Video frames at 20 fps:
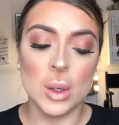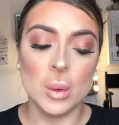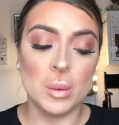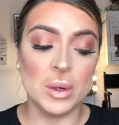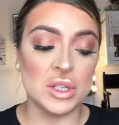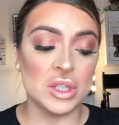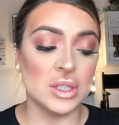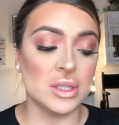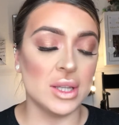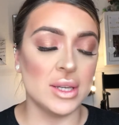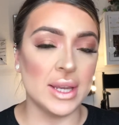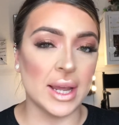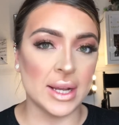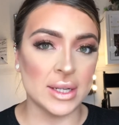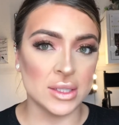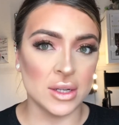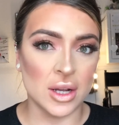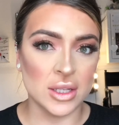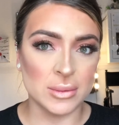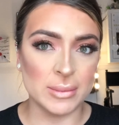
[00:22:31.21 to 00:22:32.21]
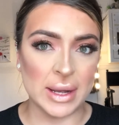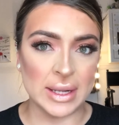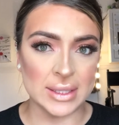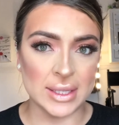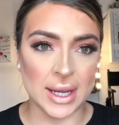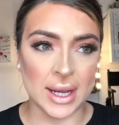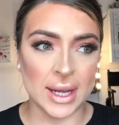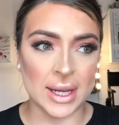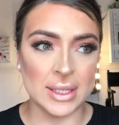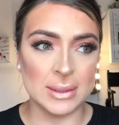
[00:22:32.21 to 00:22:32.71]
which is the NYX
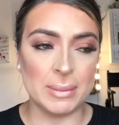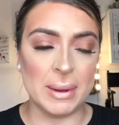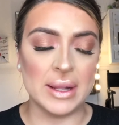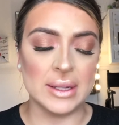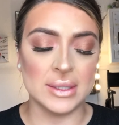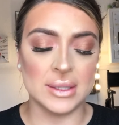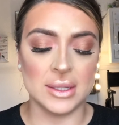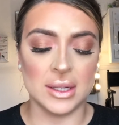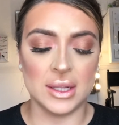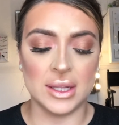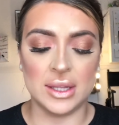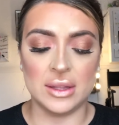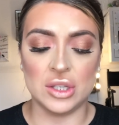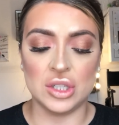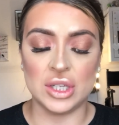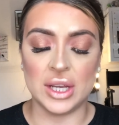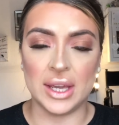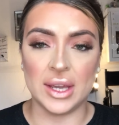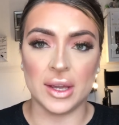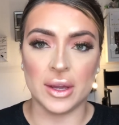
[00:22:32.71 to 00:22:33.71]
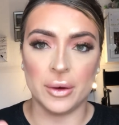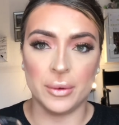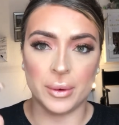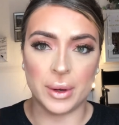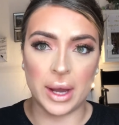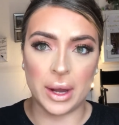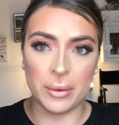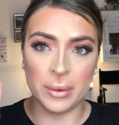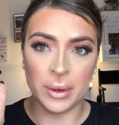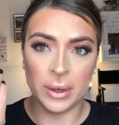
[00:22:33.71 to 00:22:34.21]
Cosmetics pencil in the shade
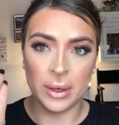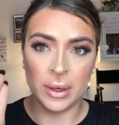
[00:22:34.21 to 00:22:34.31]
Cocoa.